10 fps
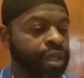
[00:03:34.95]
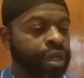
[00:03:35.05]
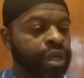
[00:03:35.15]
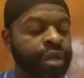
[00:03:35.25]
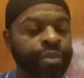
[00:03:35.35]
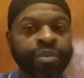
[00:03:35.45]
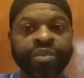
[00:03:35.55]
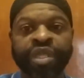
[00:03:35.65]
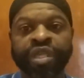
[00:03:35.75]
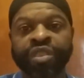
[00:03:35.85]
um,
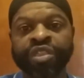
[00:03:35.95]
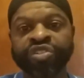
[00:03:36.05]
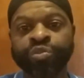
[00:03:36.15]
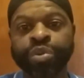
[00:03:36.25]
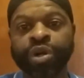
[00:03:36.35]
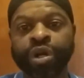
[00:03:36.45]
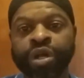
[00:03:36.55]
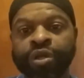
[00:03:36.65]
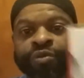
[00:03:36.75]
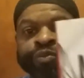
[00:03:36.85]
in this
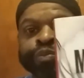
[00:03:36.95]
book,